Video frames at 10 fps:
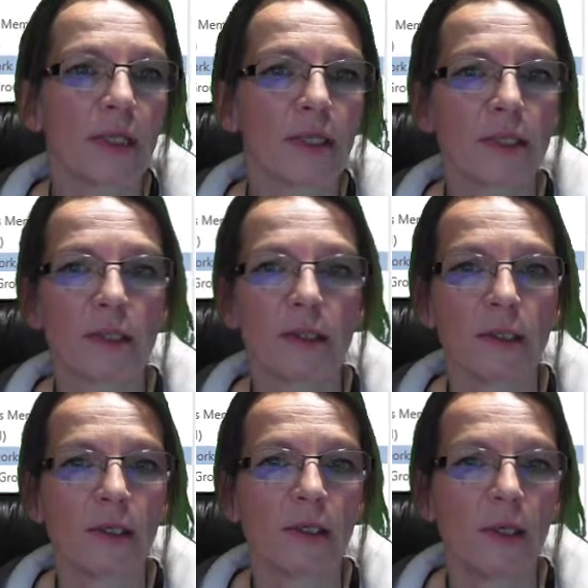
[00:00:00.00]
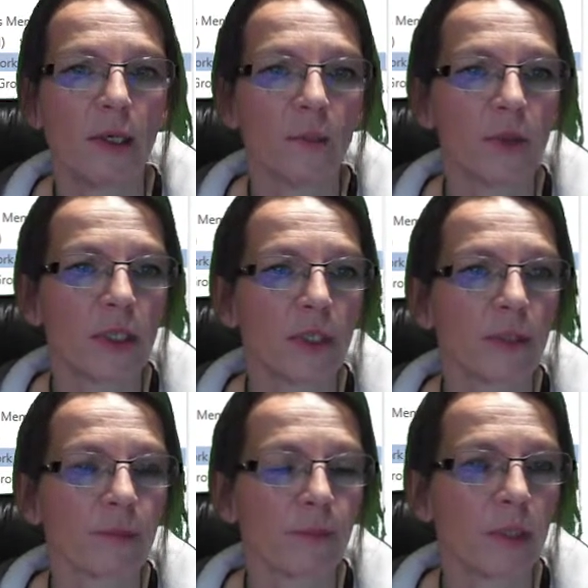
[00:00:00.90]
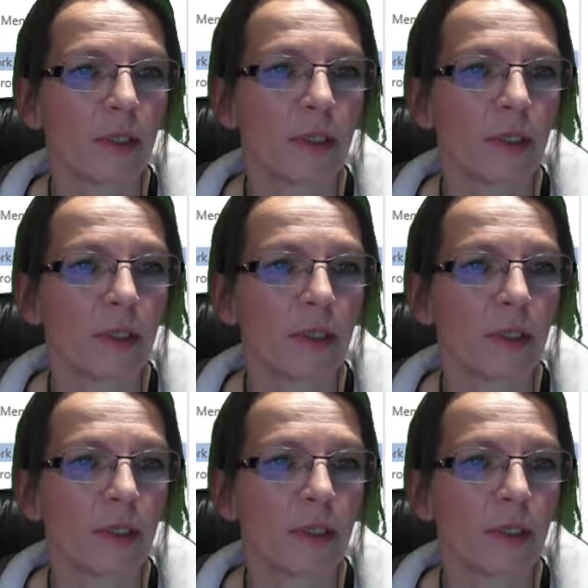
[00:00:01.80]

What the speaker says: at any particular